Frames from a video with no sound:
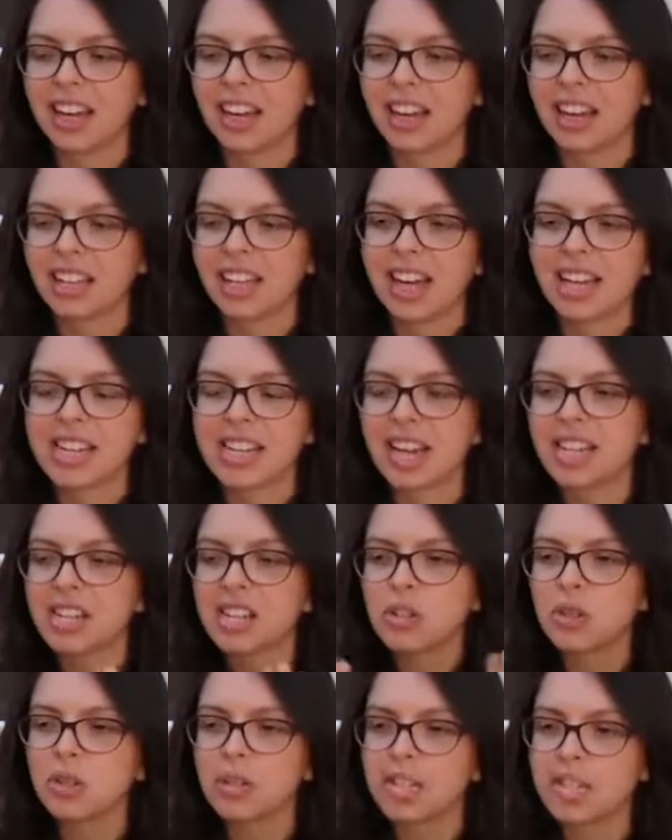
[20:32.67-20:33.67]
Yes, it has a
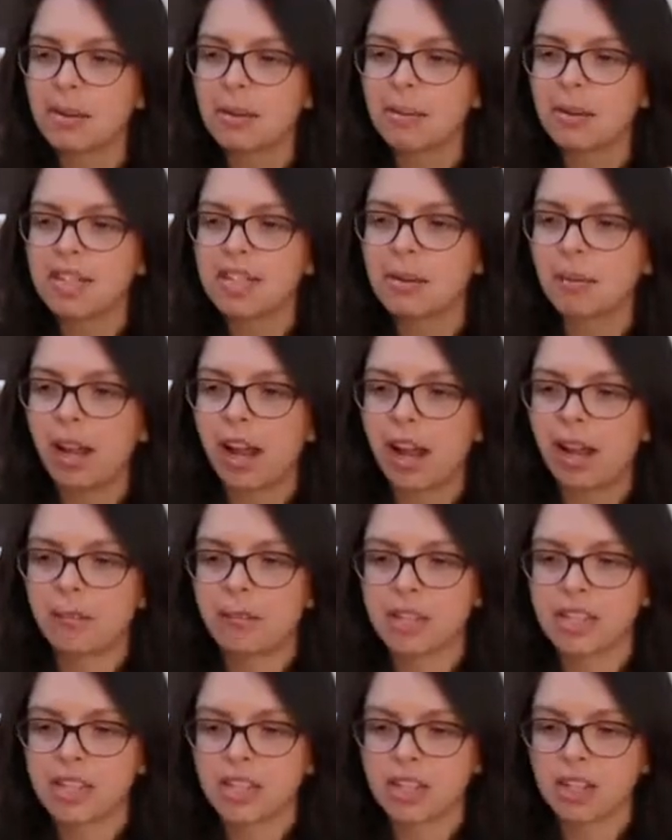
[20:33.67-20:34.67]
sort of similar
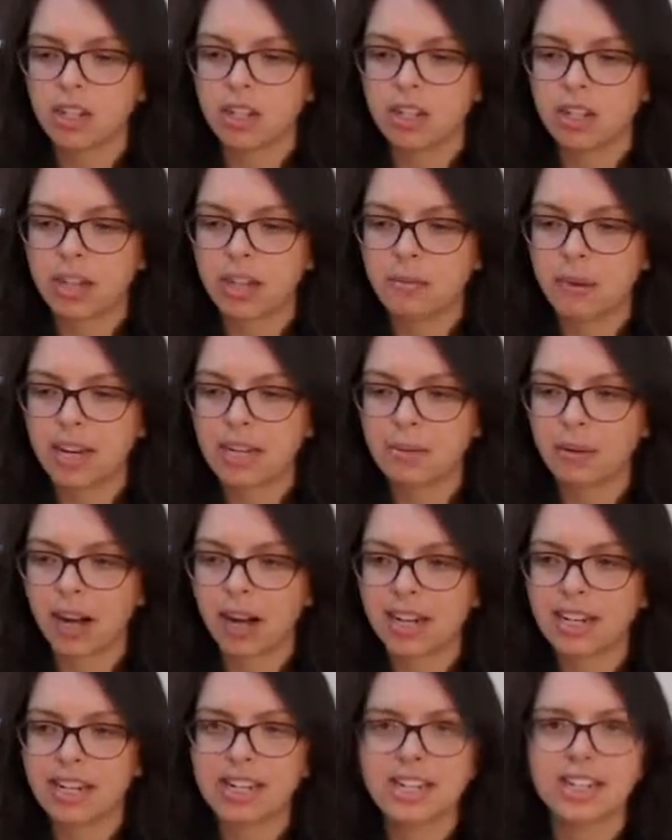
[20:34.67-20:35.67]
elements to the metta
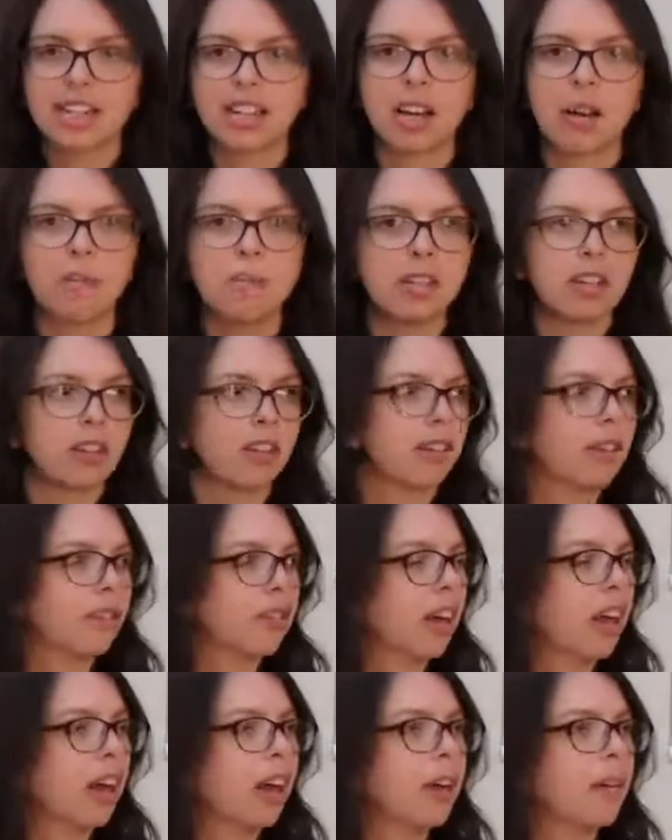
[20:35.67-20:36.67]
practice in terms of
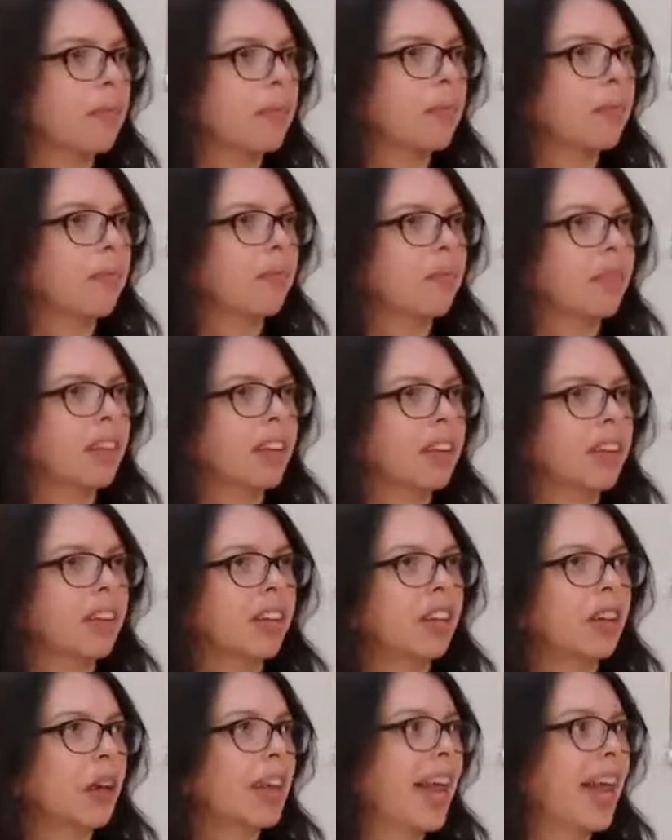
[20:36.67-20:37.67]

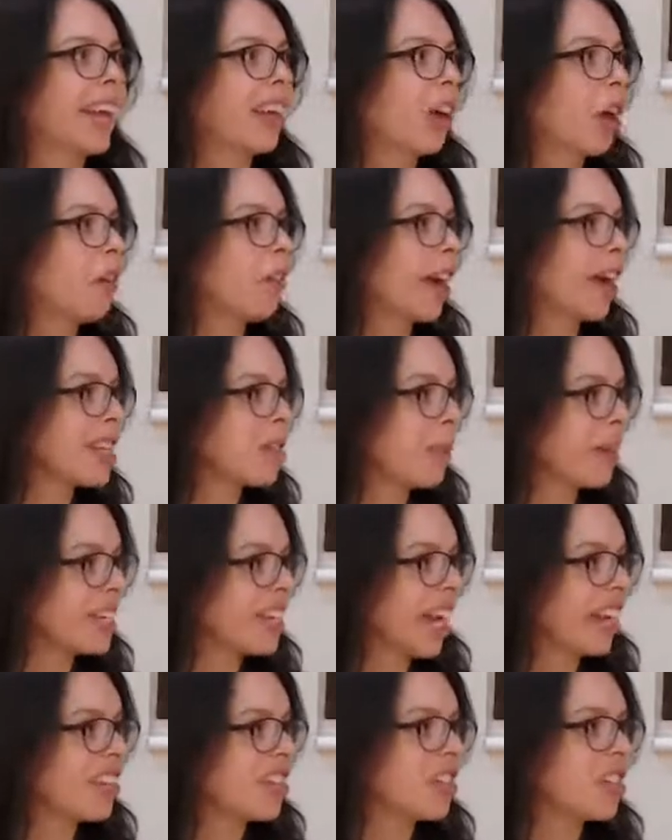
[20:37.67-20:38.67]
letting go of
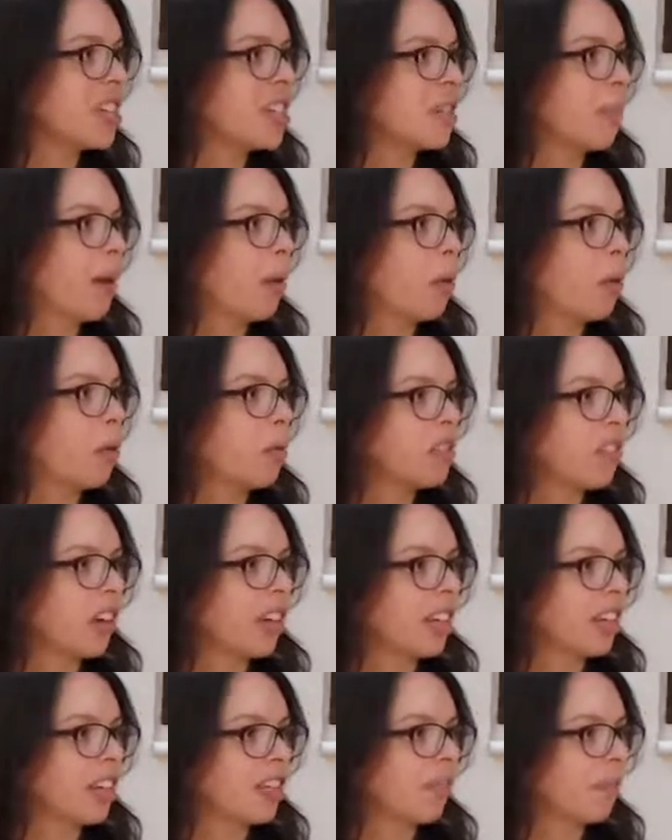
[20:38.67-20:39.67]
expectations about what we're trying
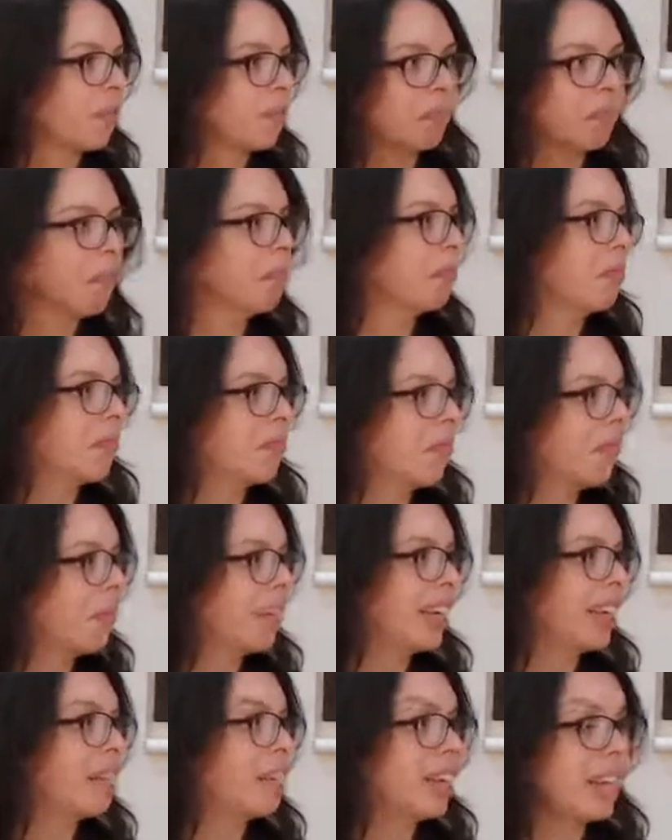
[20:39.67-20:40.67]
to
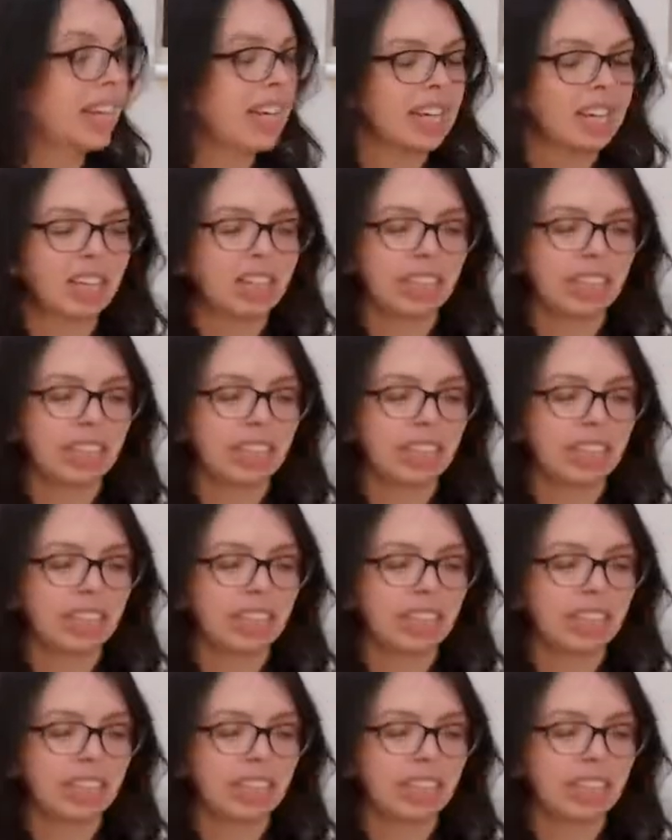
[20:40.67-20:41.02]
feel in it.